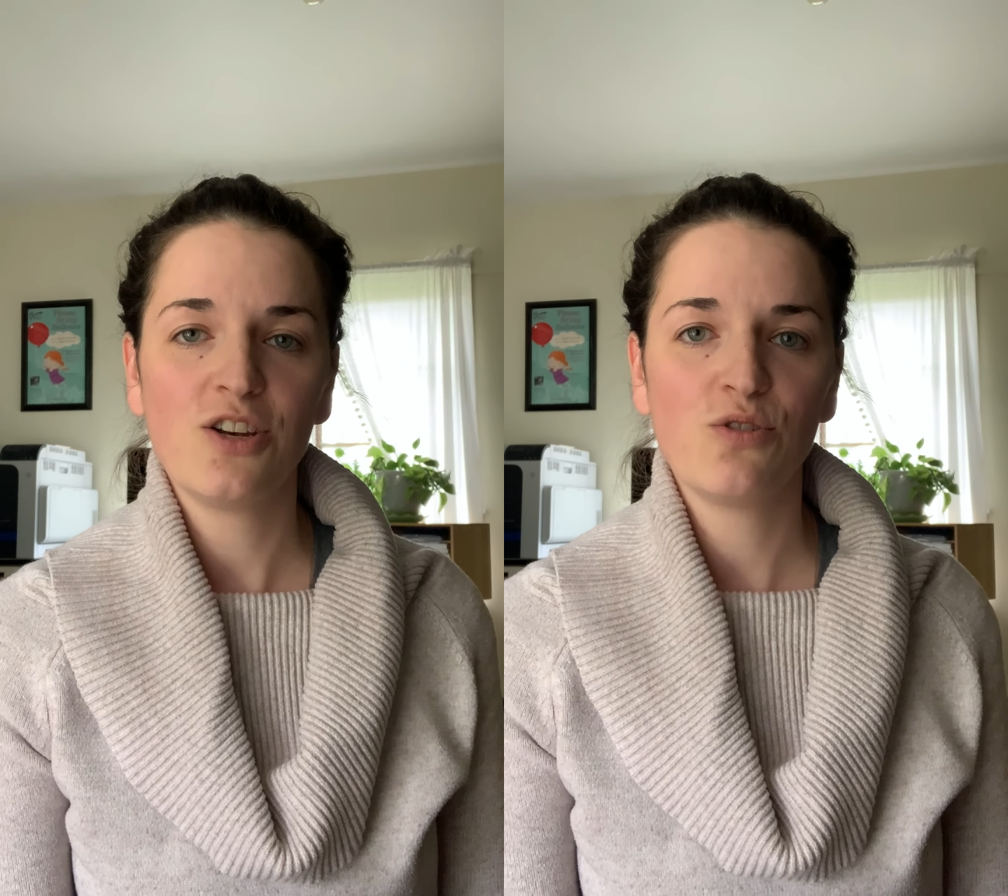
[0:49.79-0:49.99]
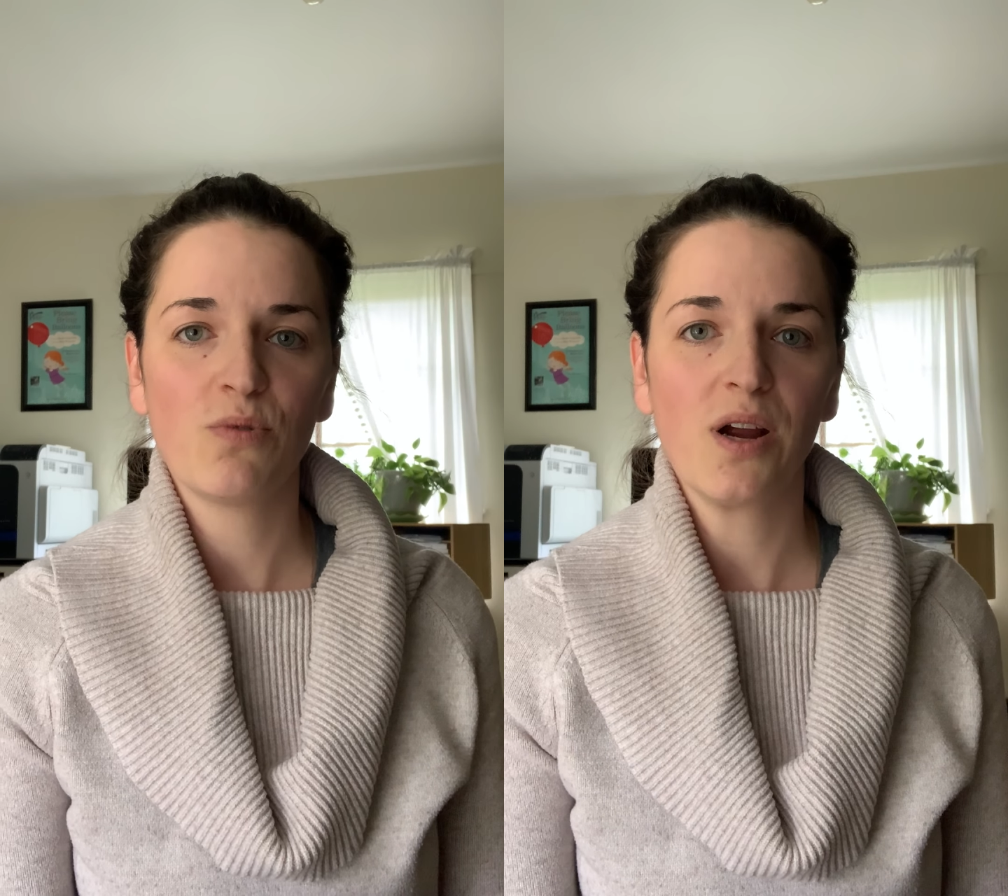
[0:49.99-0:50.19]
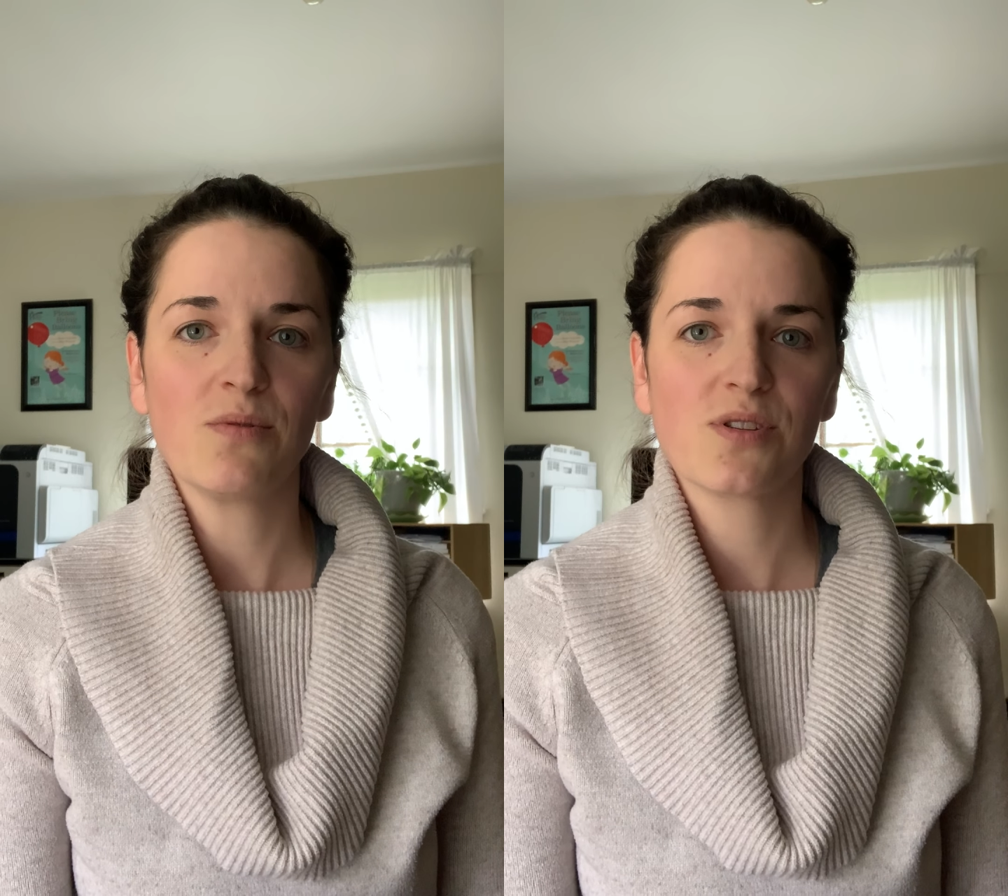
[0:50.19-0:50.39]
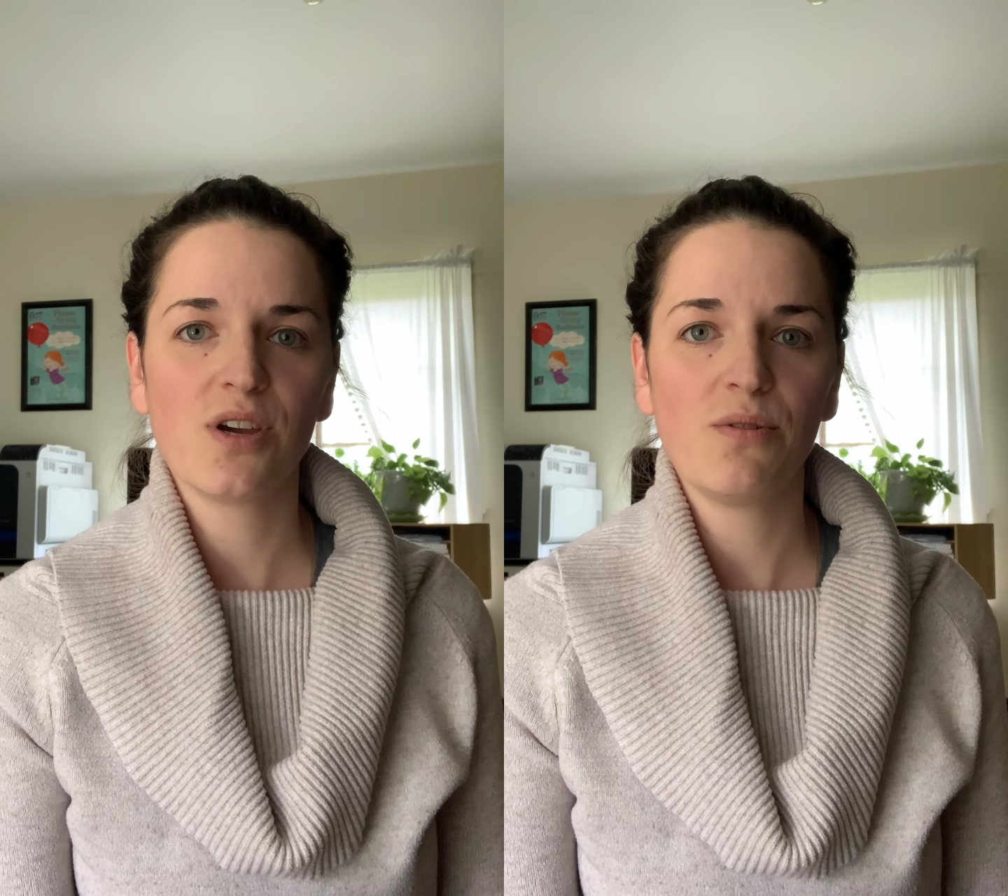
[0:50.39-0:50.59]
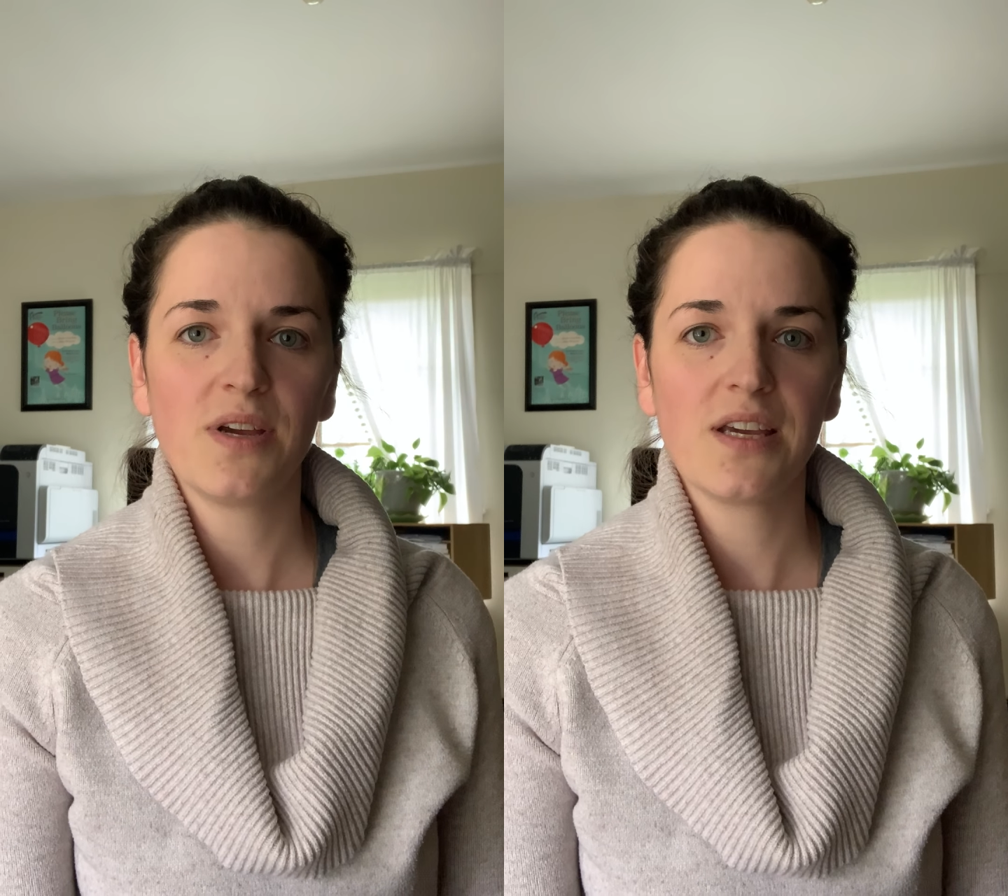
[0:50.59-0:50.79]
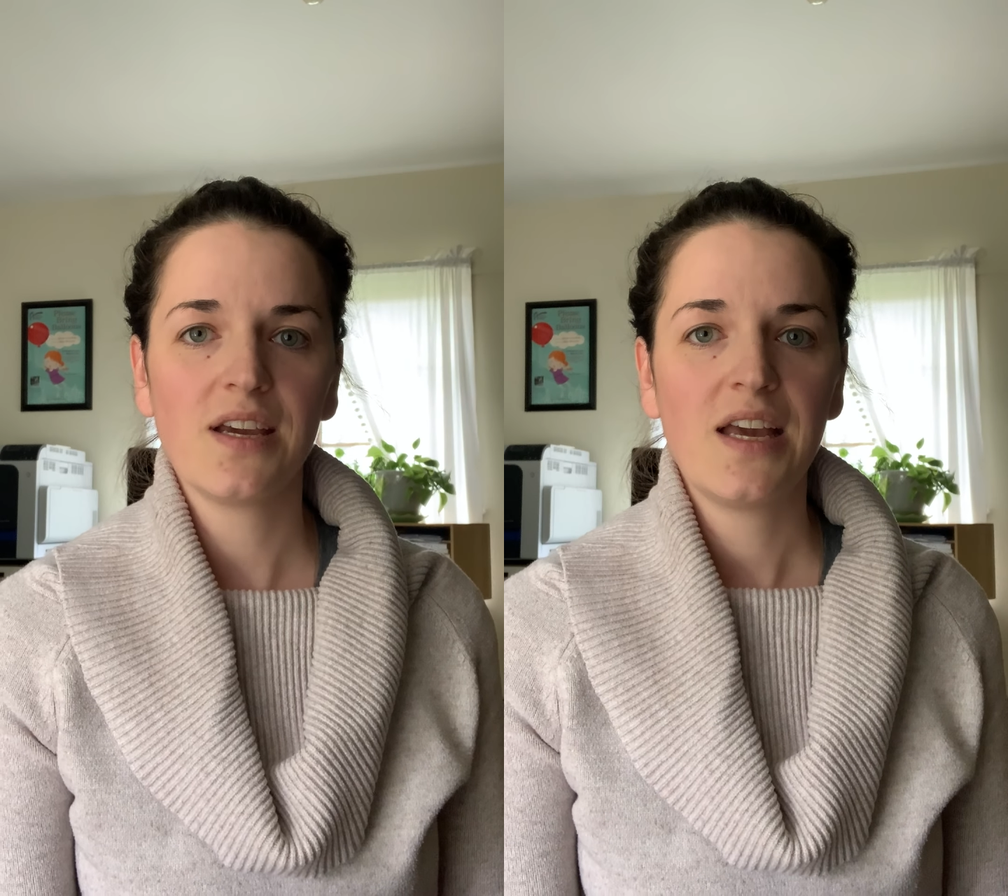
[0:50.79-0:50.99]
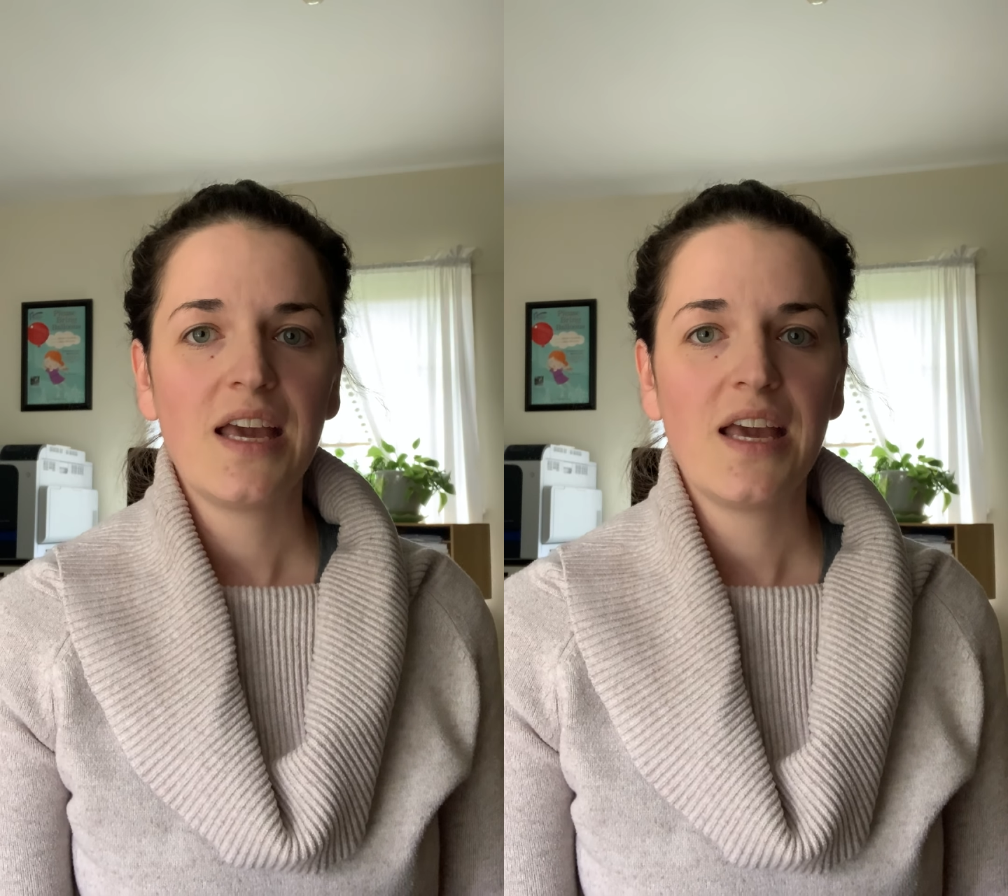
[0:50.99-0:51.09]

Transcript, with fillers: I knew where I was going.